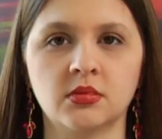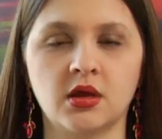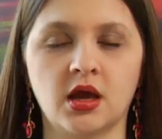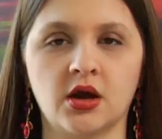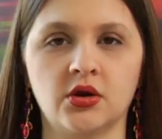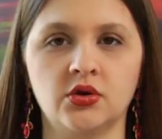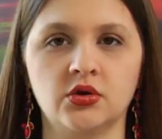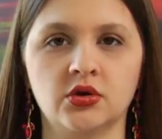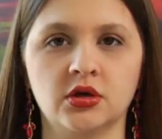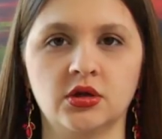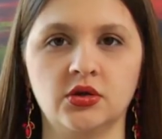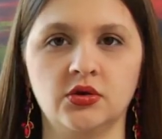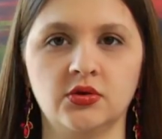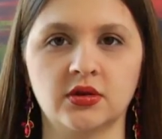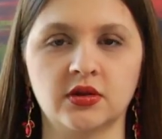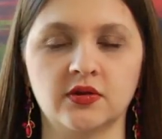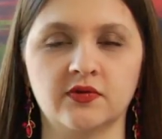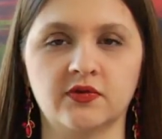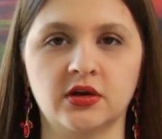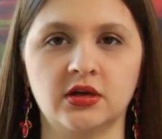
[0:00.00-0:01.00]
how you're going to use
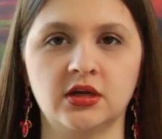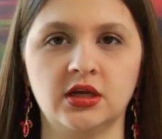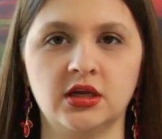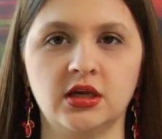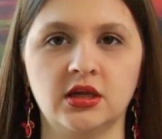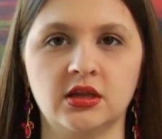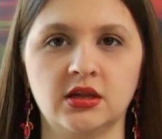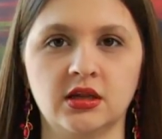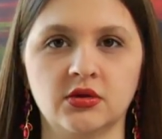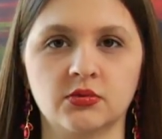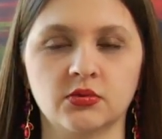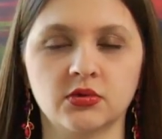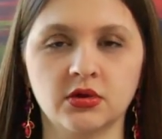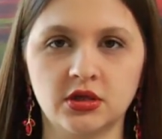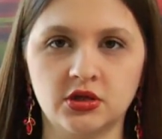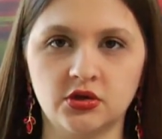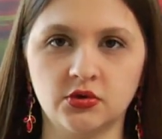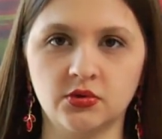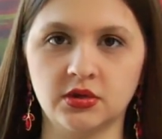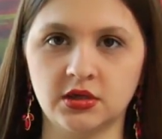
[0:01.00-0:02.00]
the funding, and then really
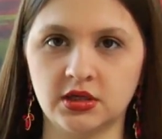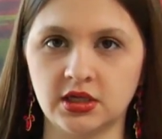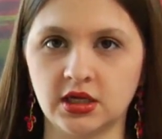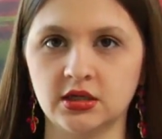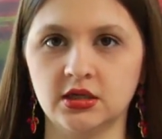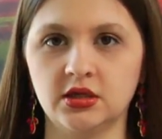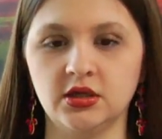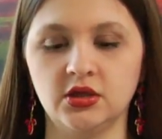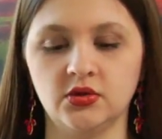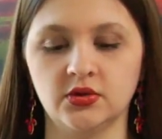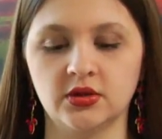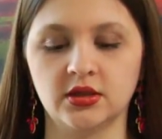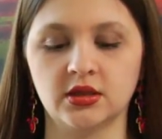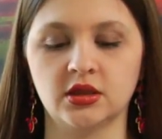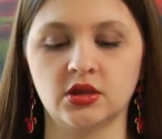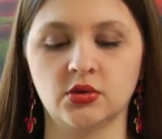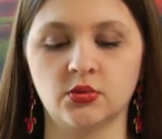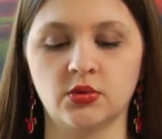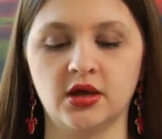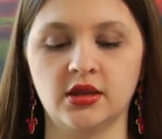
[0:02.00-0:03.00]
do intend to use it in
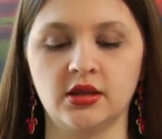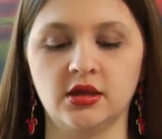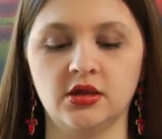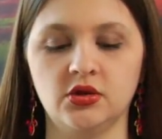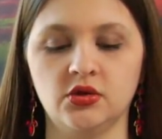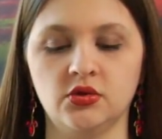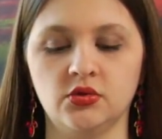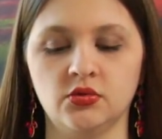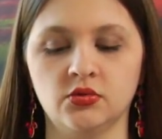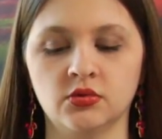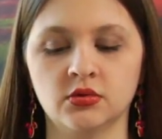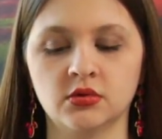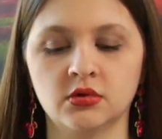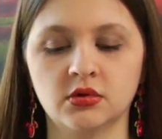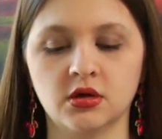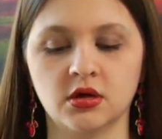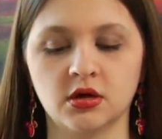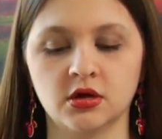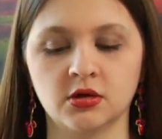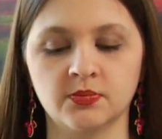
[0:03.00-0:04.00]
the way that you
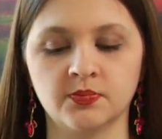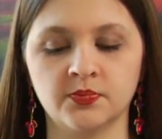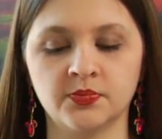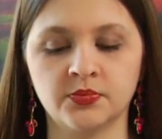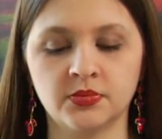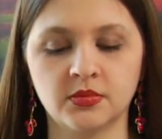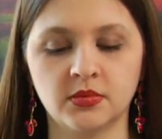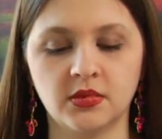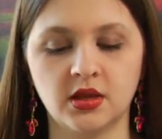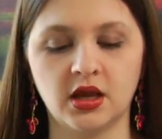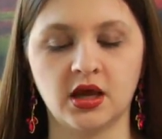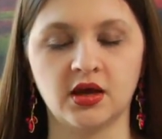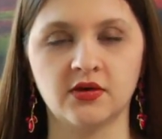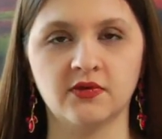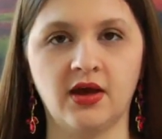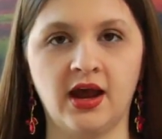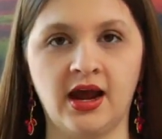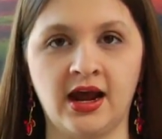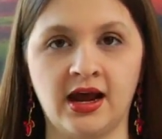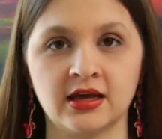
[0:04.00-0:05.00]
um, have
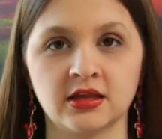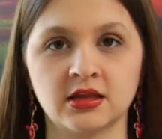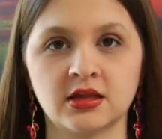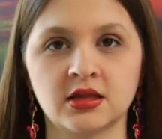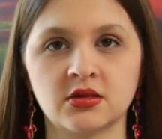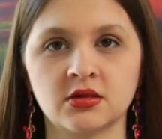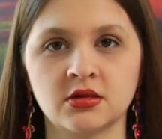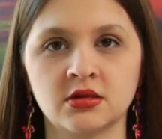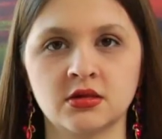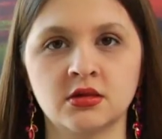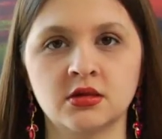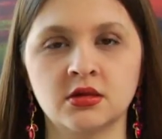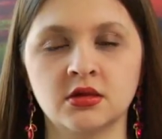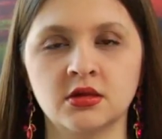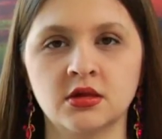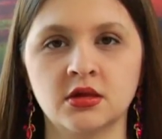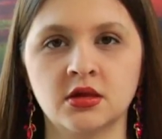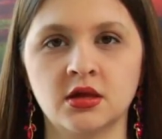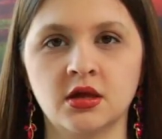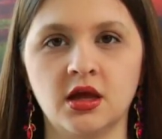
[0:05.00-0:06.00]
asked.
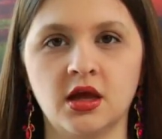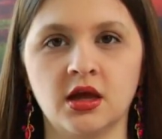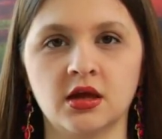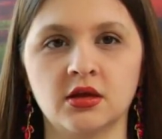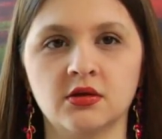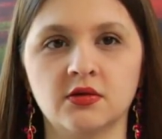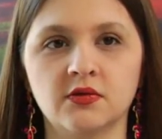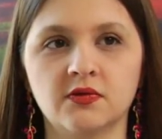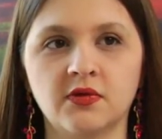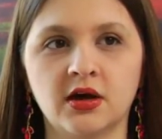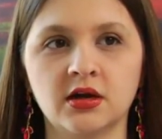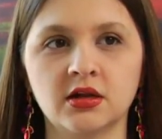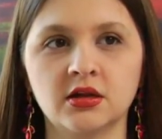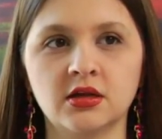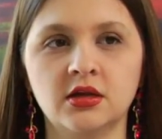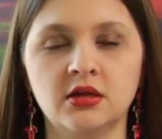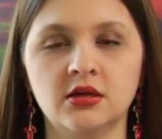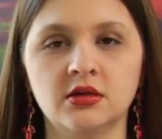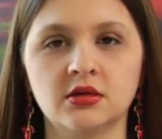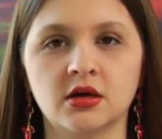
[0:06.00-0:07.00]
And
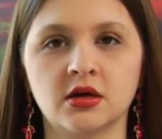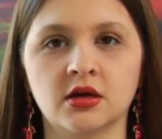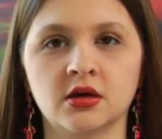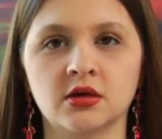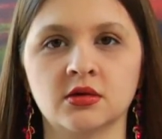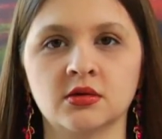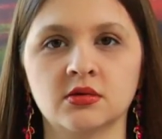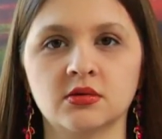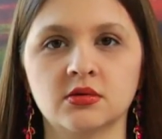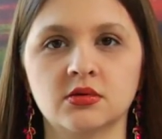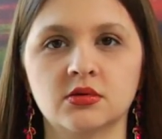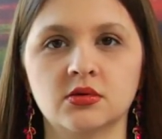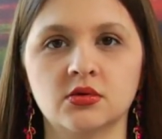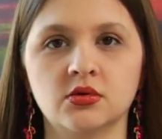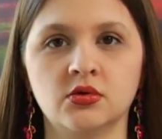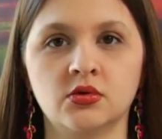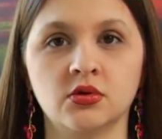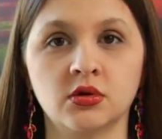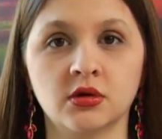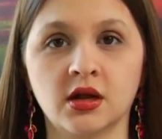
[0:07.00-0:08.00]
finally, uh,
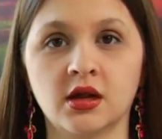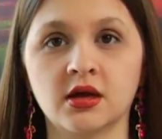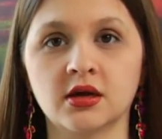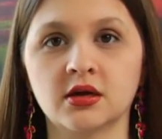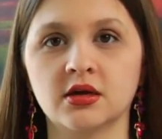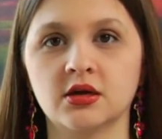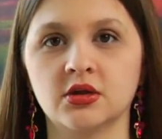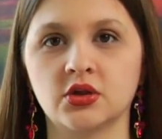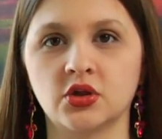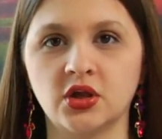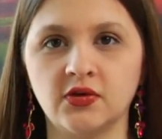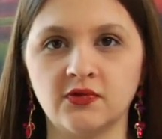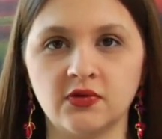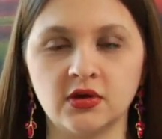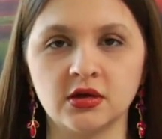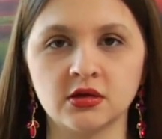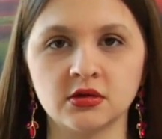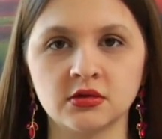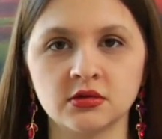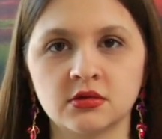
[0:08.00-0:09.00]
good luck
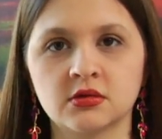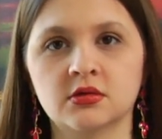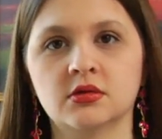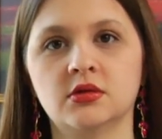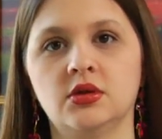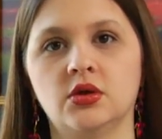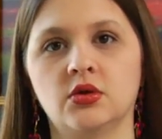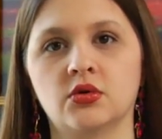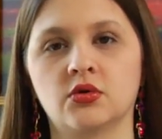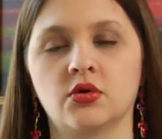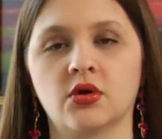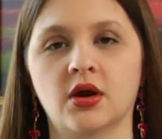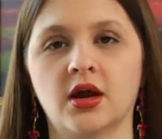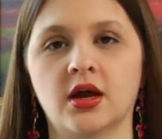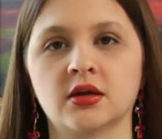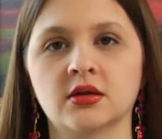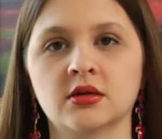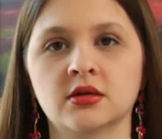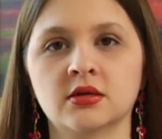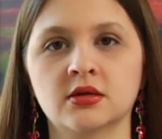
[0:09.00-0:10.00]
achieving your
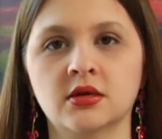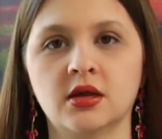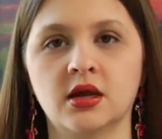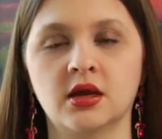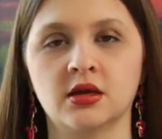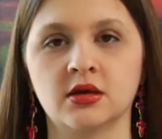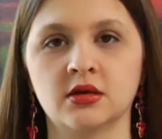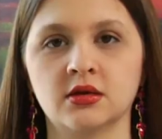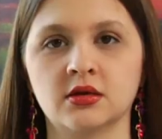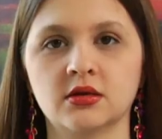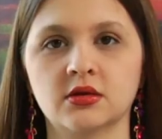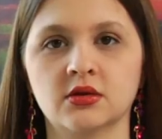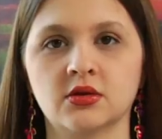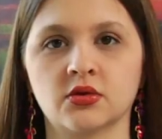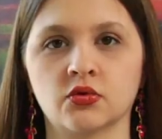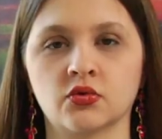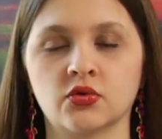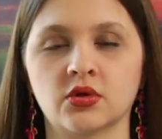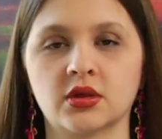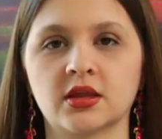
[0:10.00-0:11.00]
grant, and
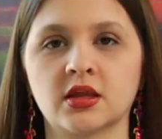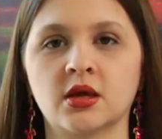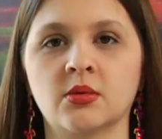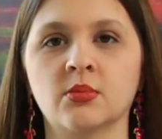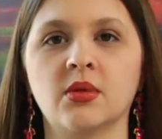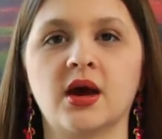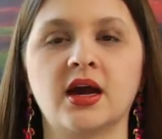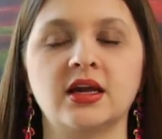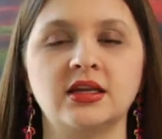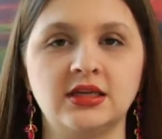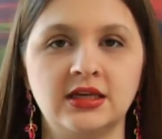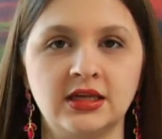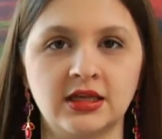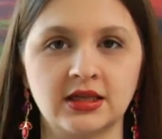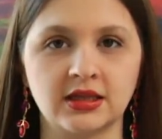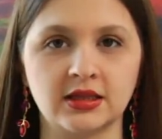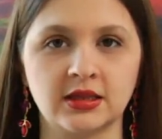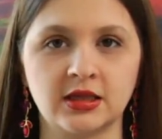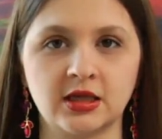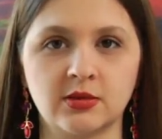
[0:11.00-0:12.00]
those are just some ideas
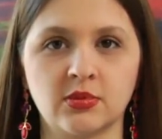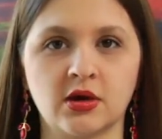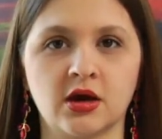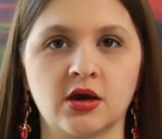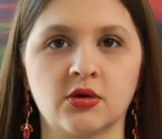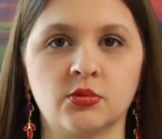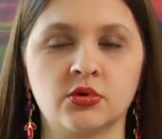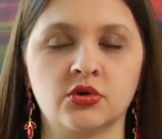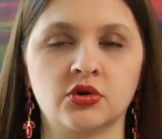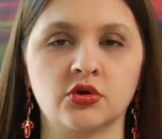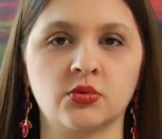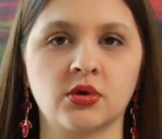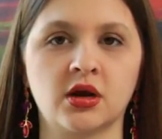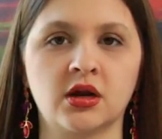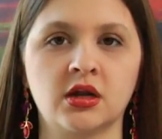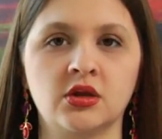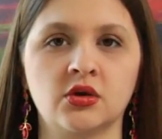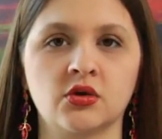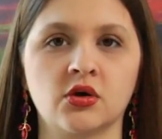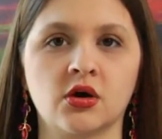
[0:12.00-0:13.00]
to think about when you're
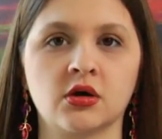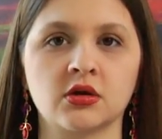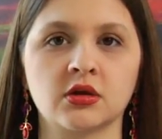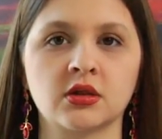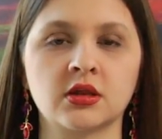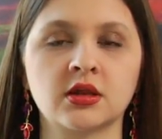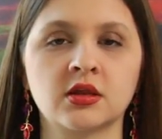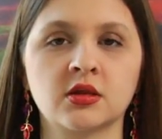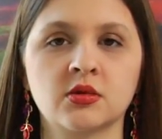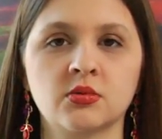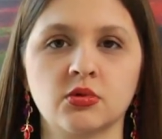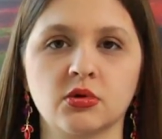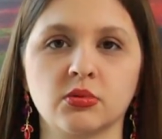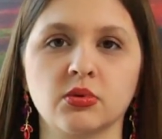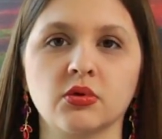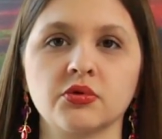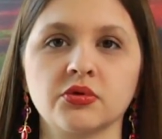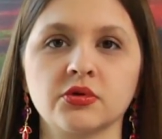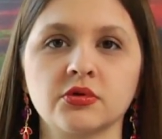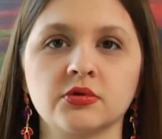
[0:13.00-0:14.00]
writing your arts
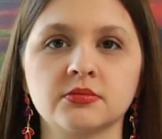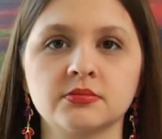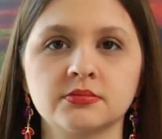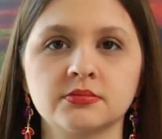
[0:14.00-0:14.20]
proposal.